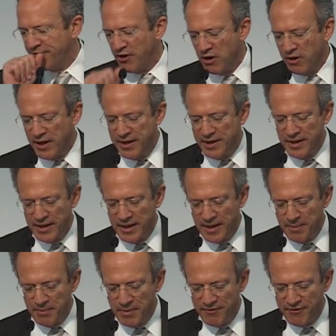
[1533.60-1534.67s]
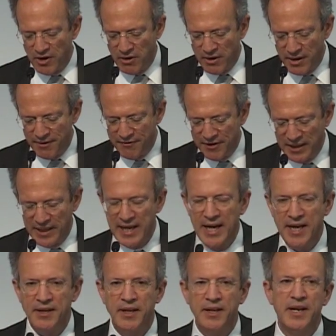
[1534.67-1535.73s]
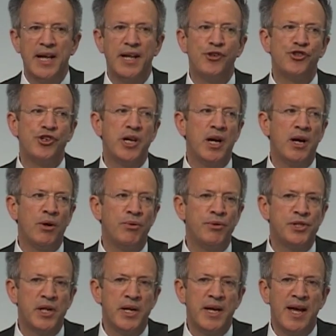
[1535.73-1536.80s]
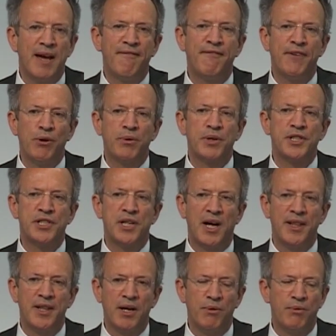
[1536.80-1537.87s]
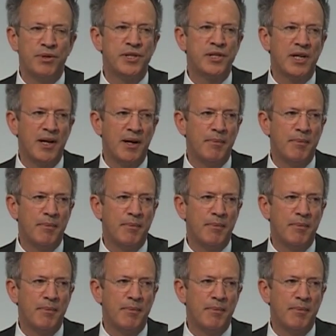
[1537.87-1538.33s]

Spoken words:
foreign affiliated NGOs, have focused on those